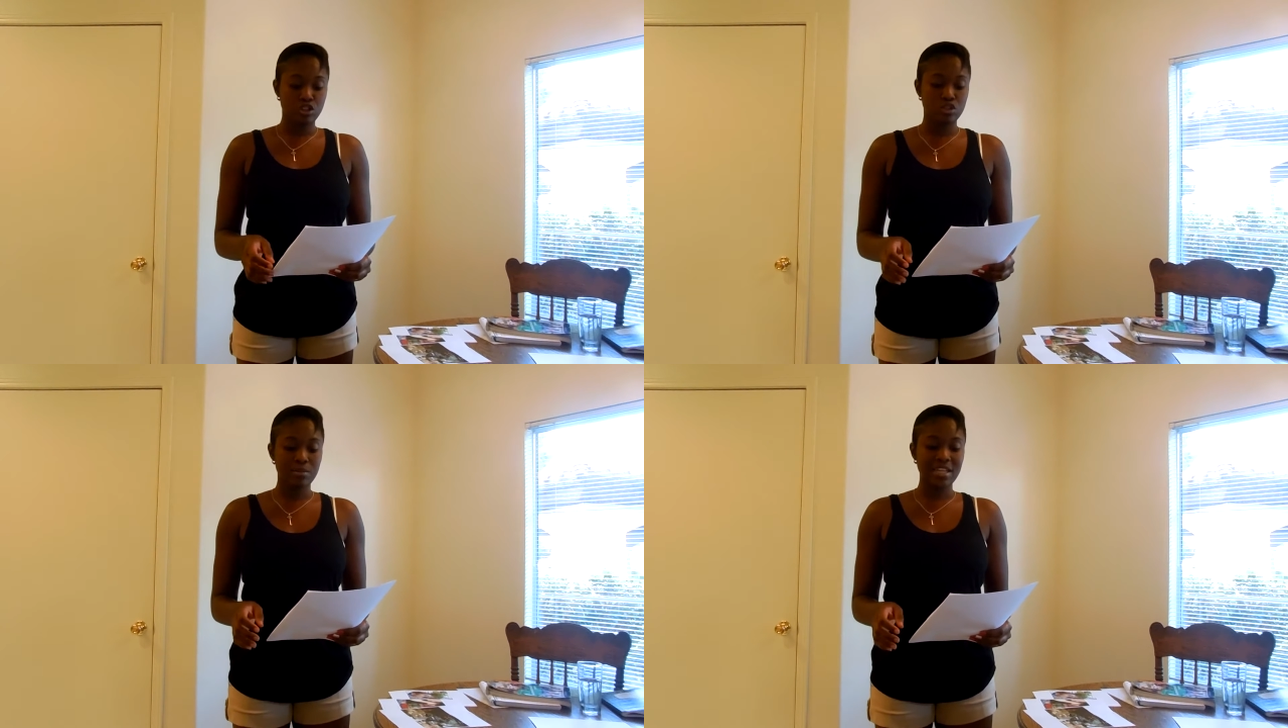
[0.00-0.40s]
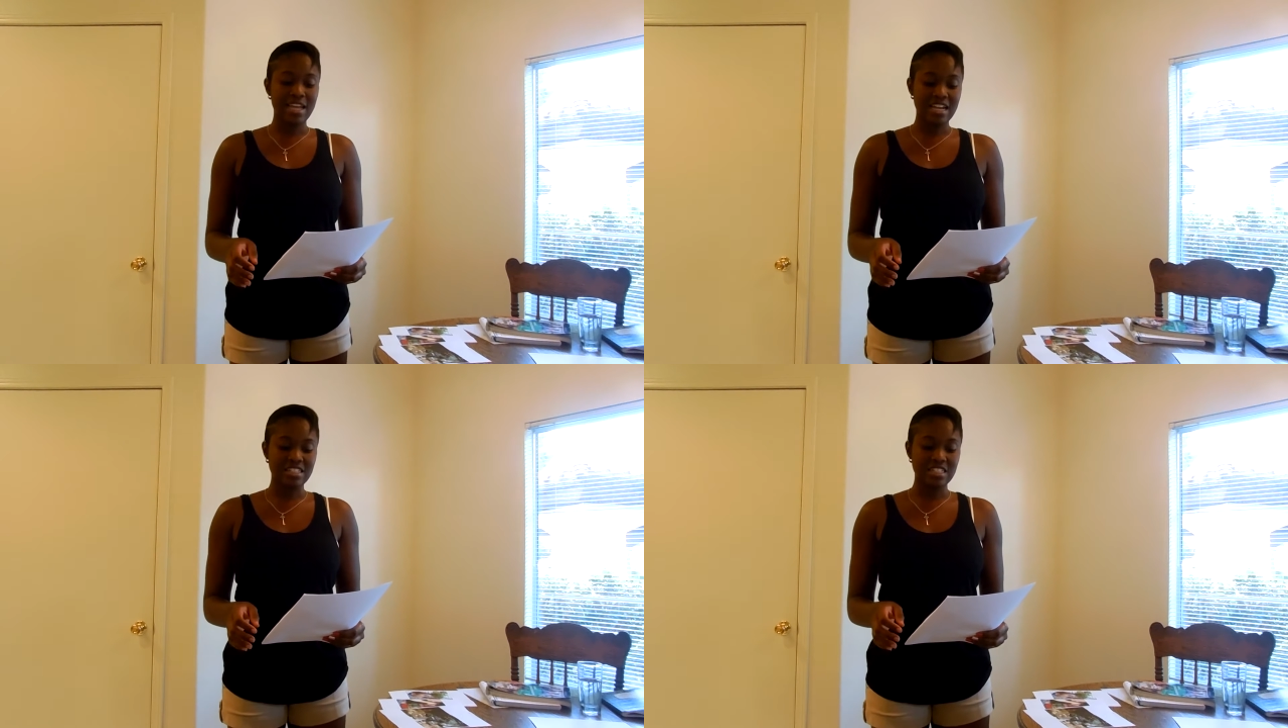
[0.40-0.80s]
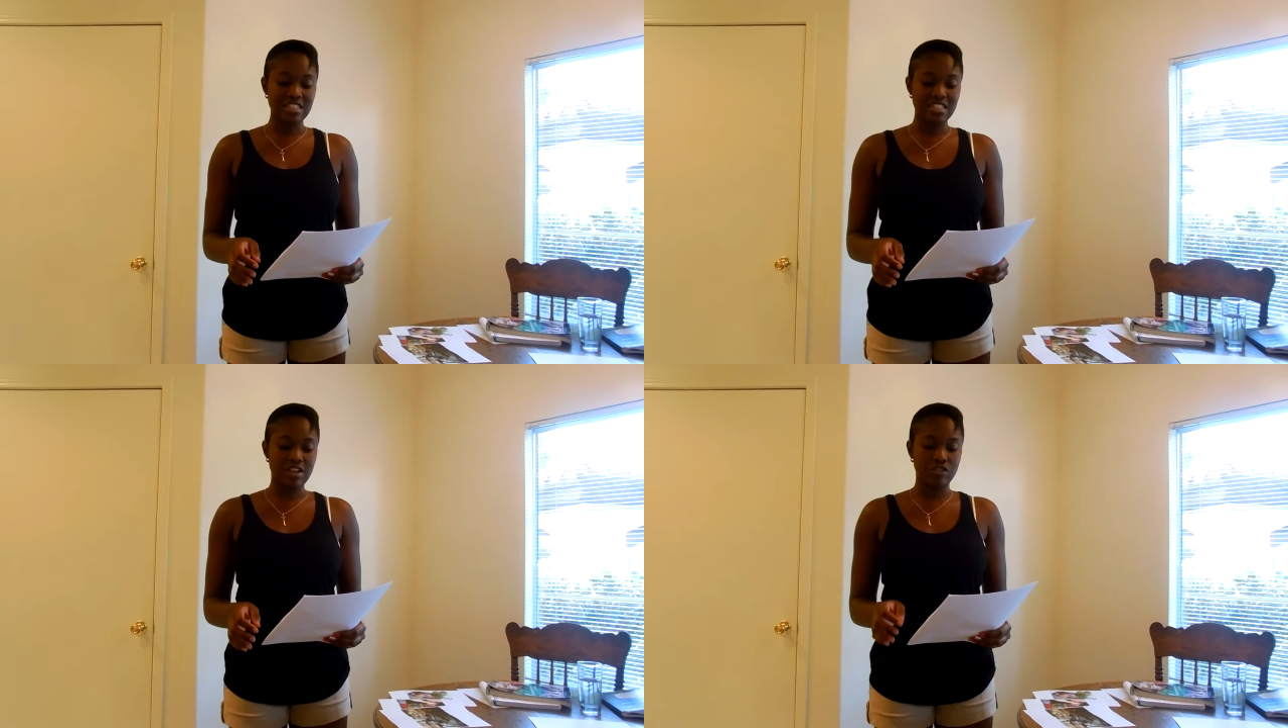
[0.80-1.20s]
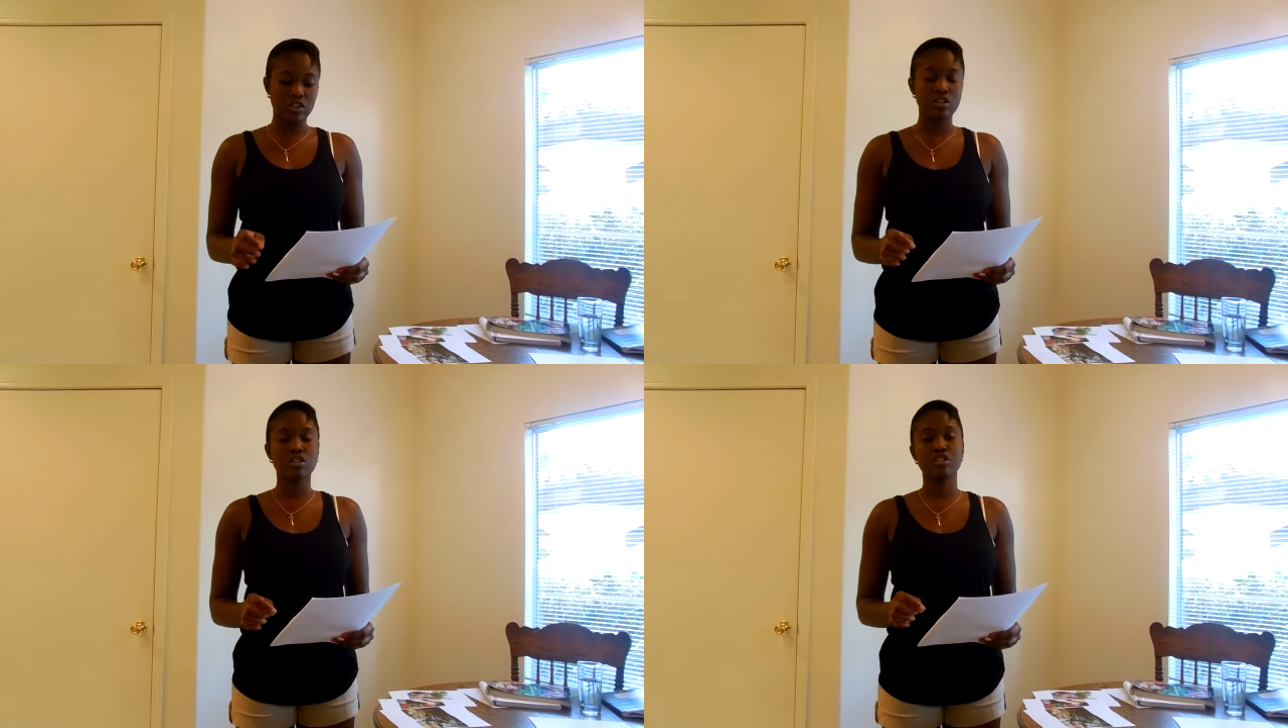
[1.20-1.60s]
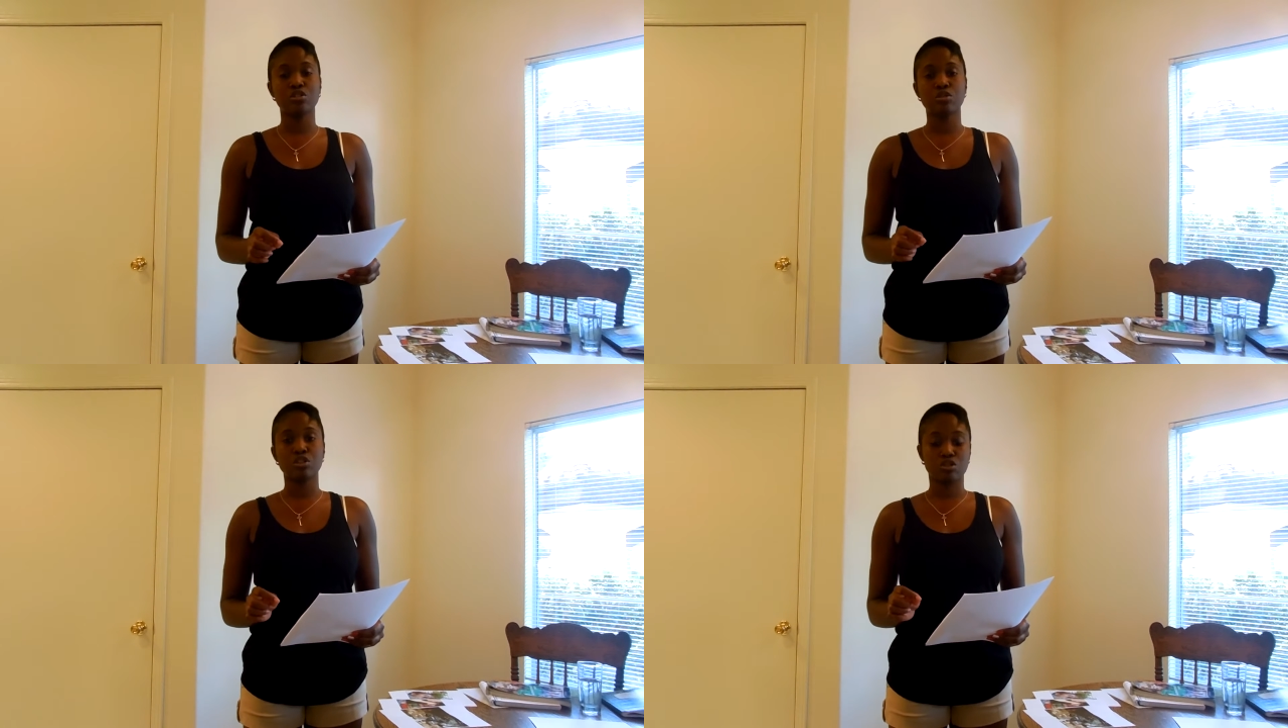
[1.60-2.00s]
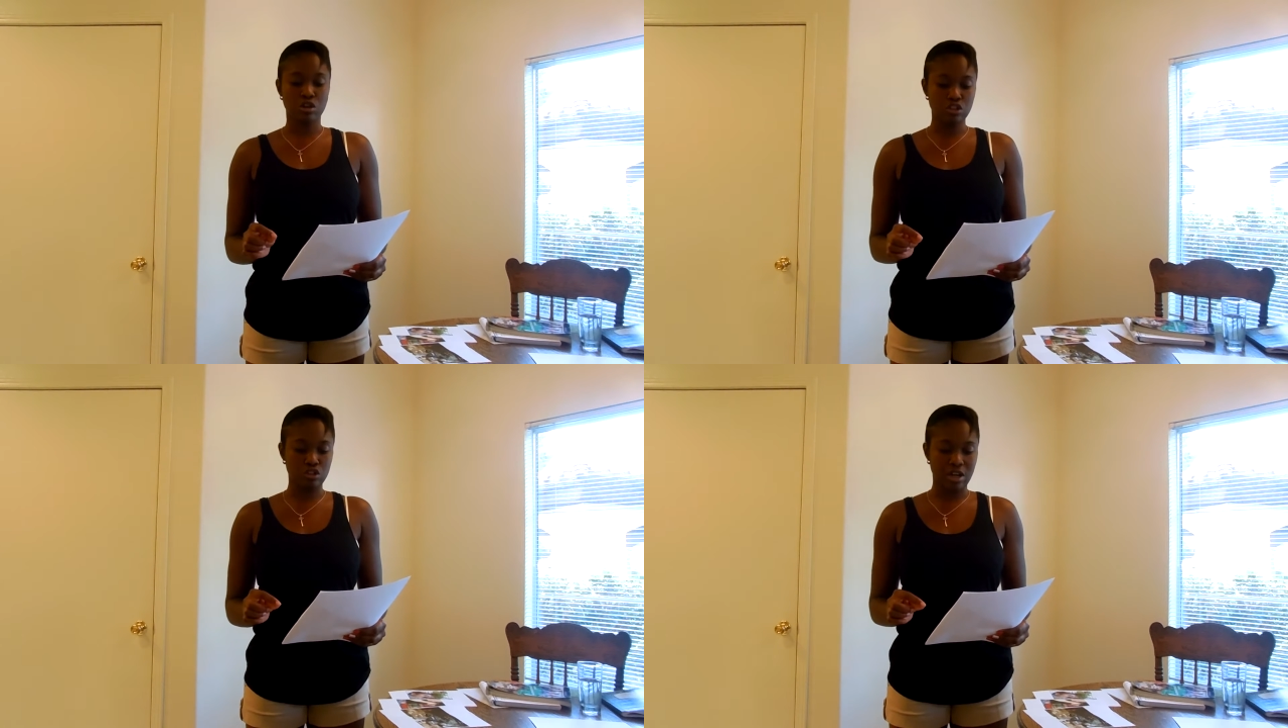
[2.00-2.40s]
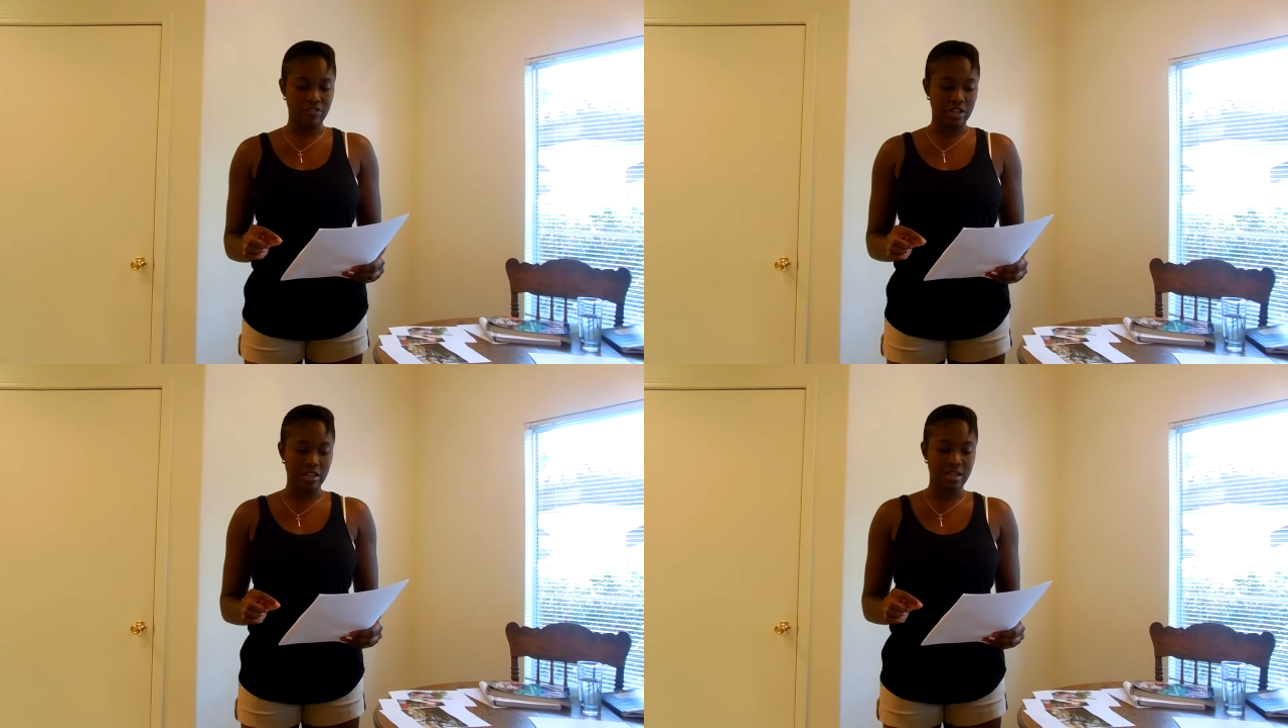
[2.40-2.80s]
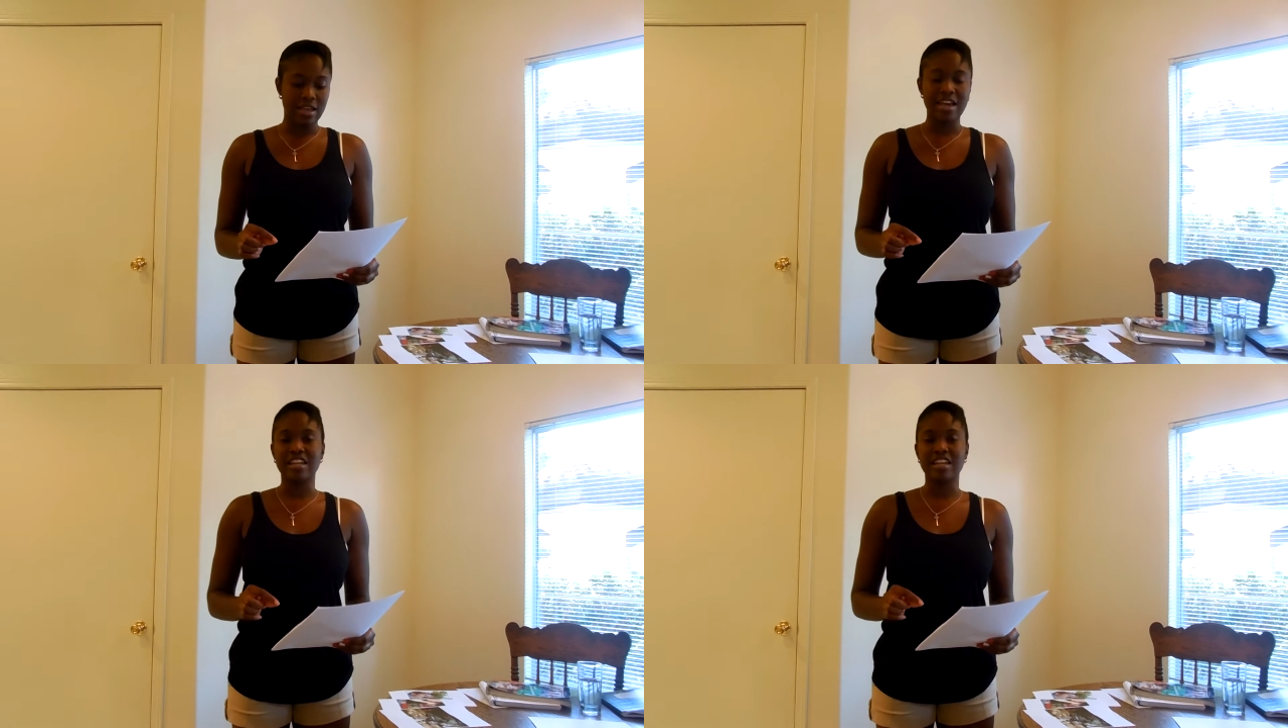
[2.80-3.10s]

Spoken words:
Too many accidents have occurred due to drunk driving